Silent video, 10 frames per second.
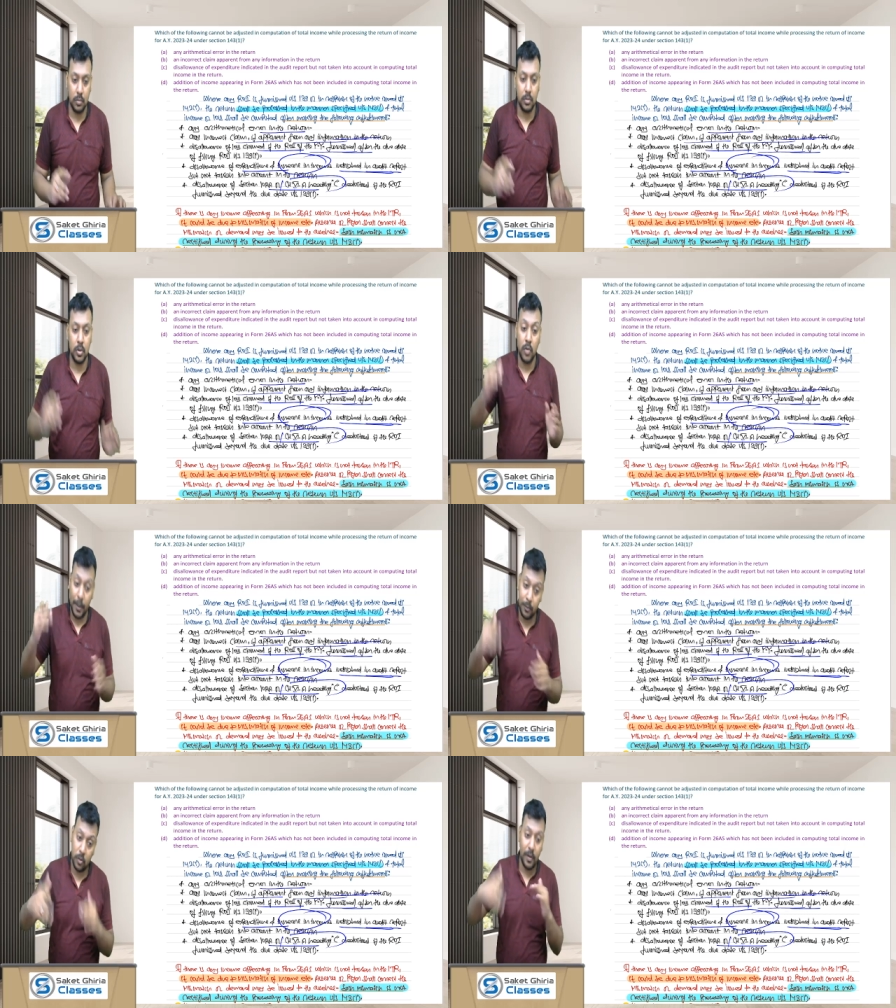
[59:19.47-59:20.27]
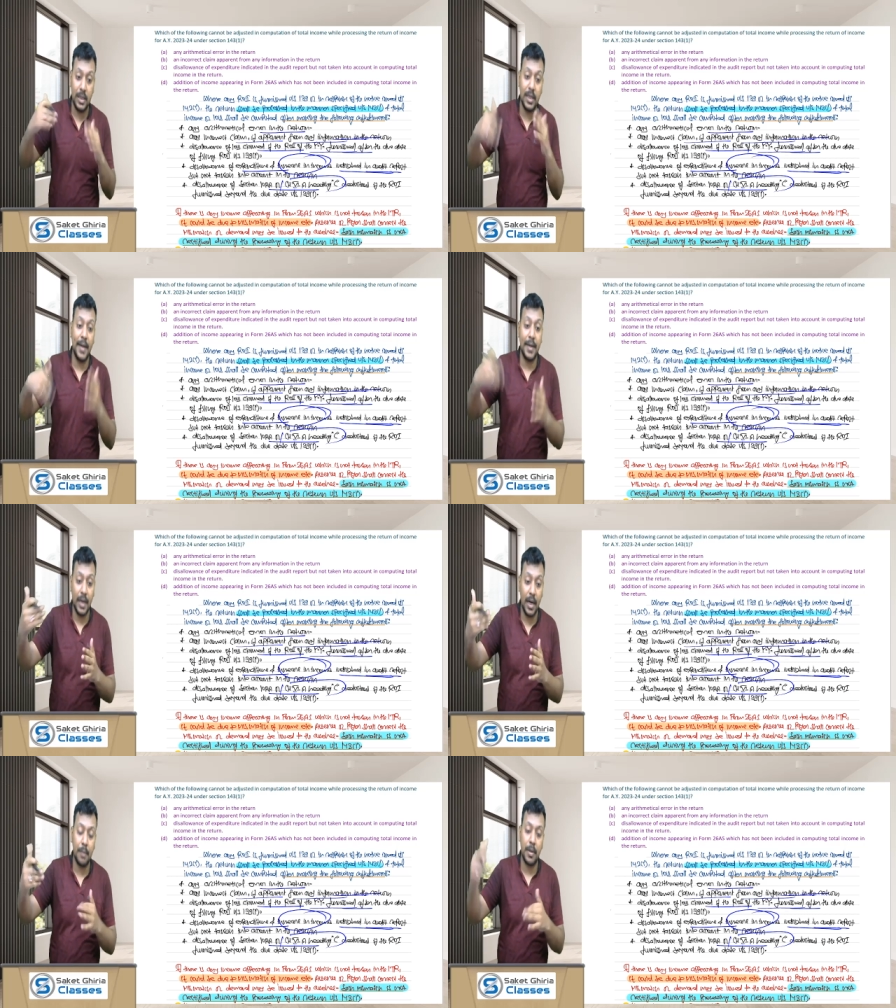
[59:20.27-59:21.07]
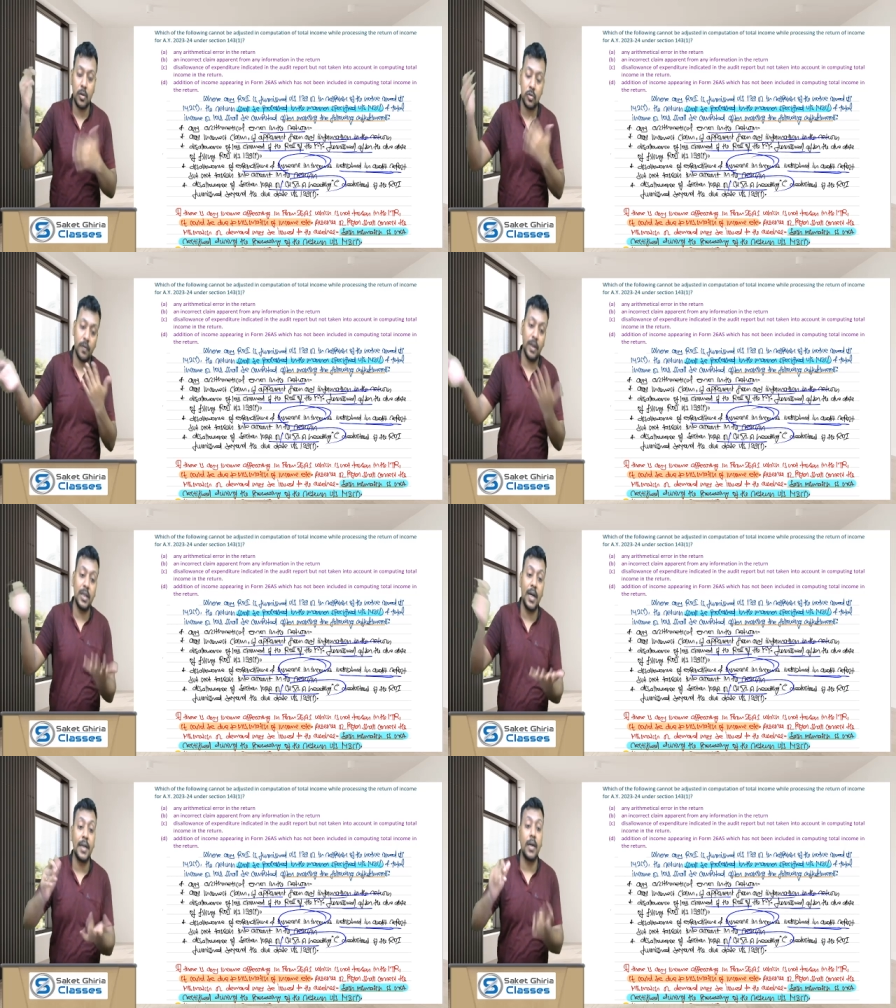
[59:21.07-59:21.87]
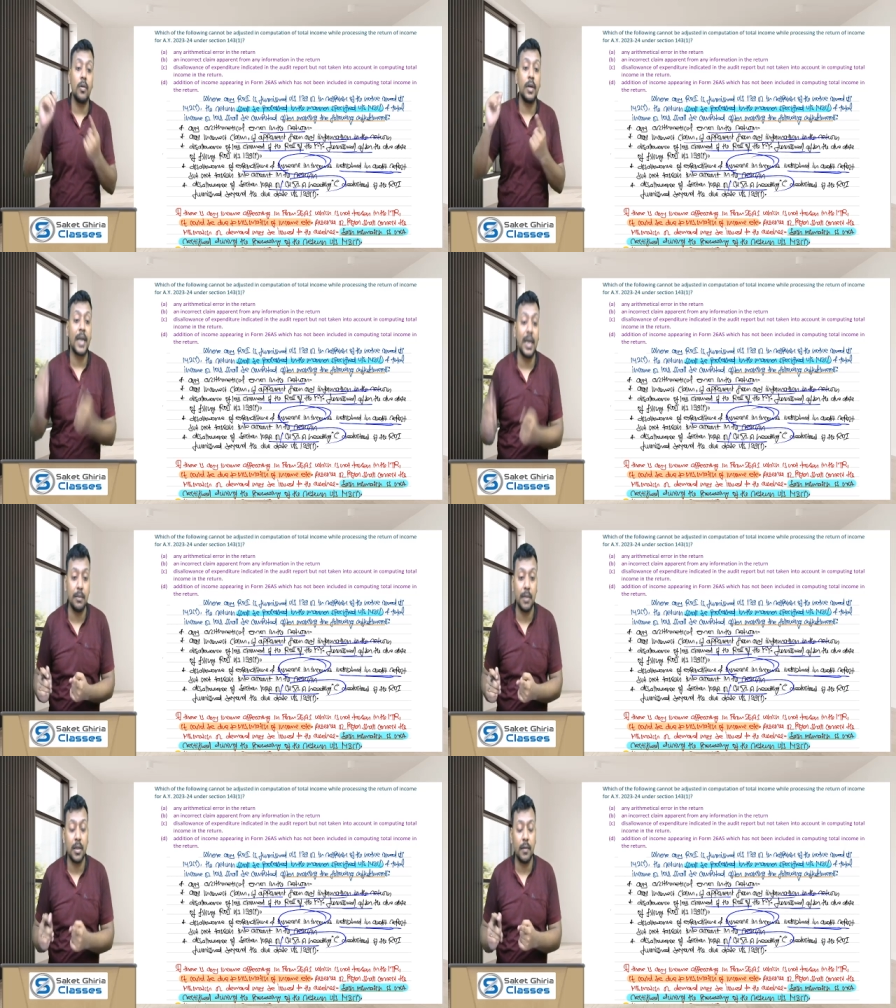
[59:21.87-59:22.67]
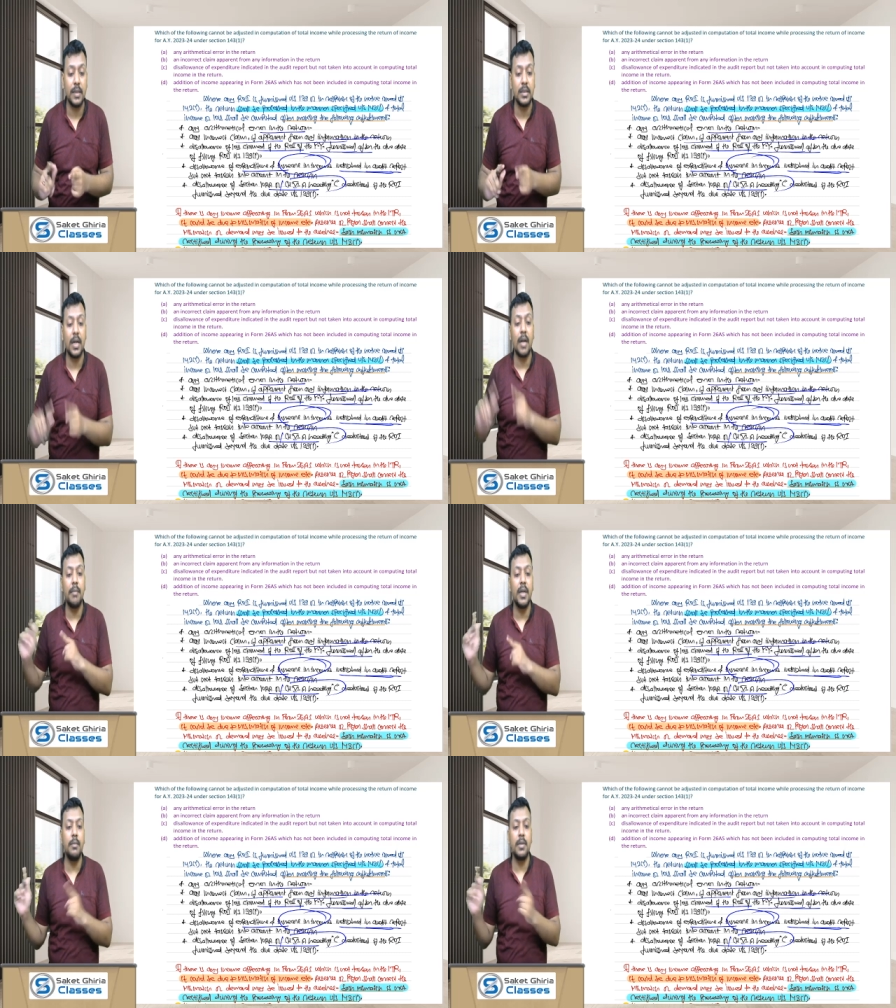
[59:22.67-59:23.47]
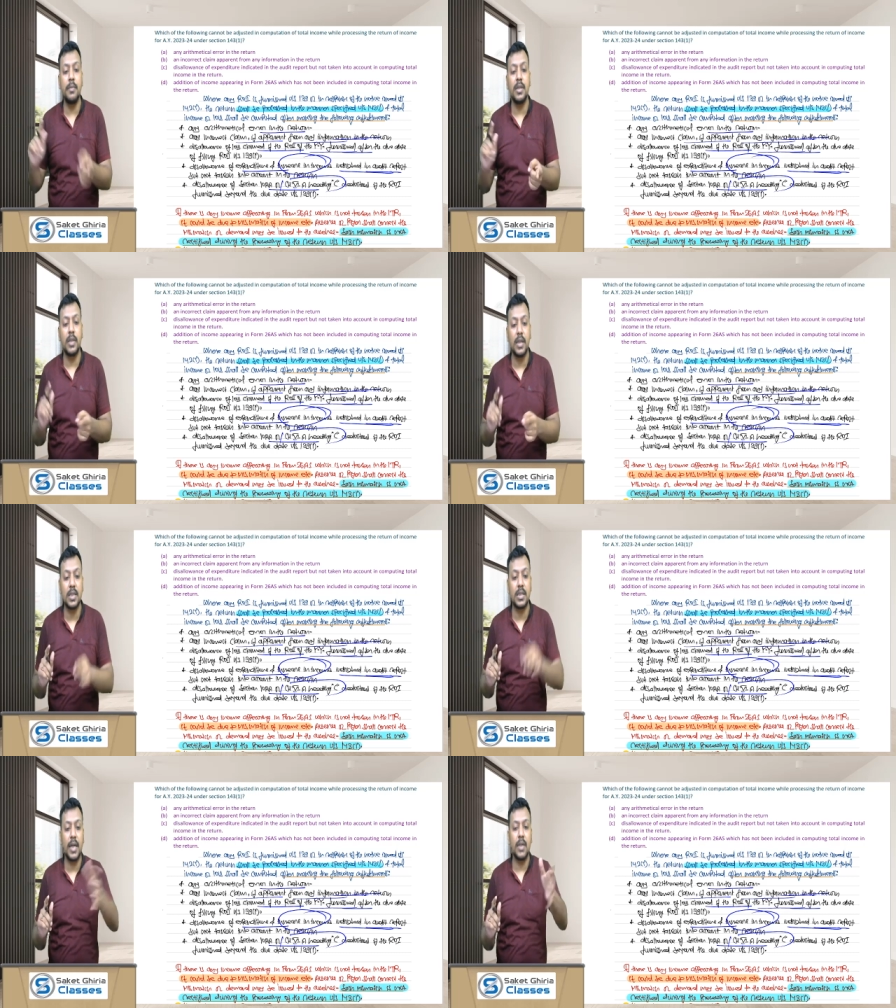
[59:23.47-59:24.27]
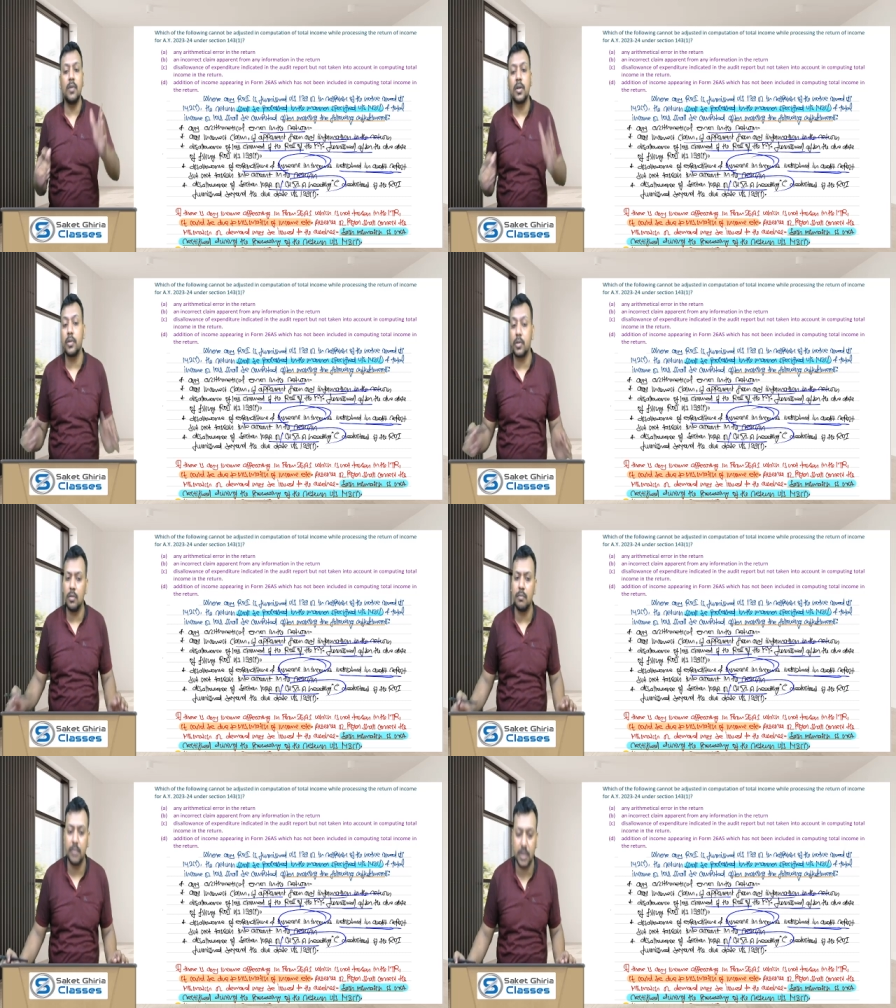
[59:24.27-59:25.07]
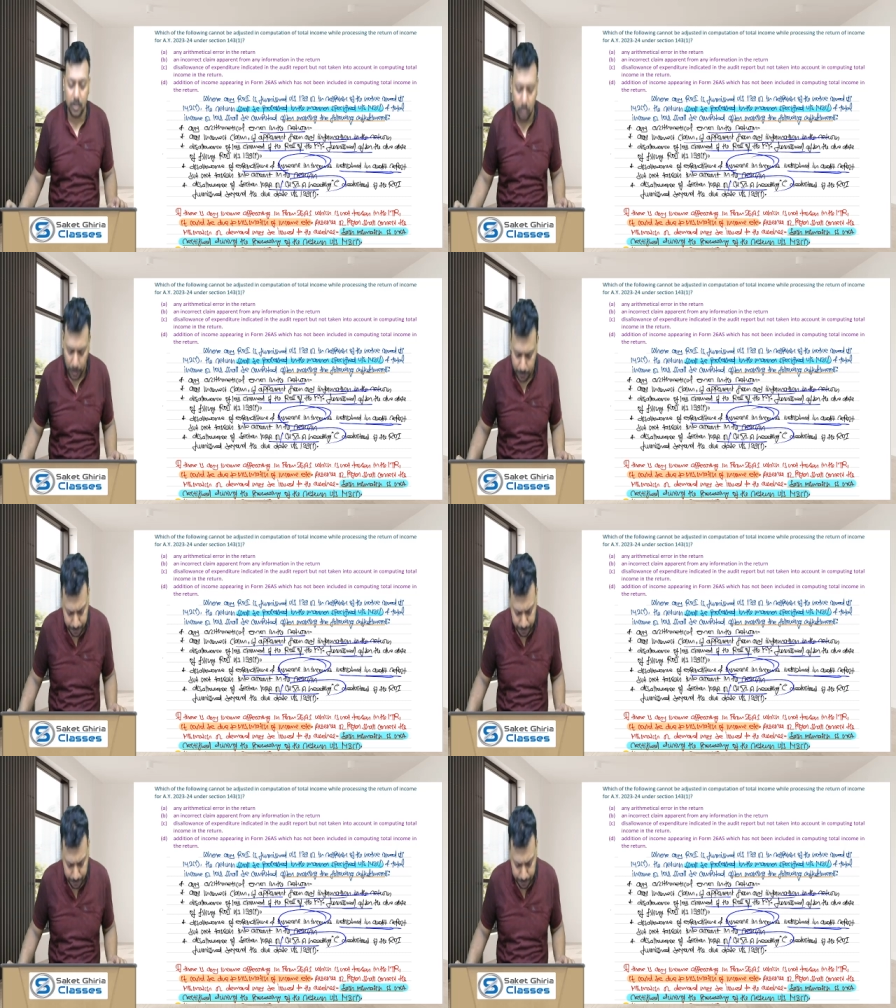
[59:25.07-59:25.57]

You have to file the ITR, but also file the ITR on time. Otherwise, there are many things that you are going to miss. Okay.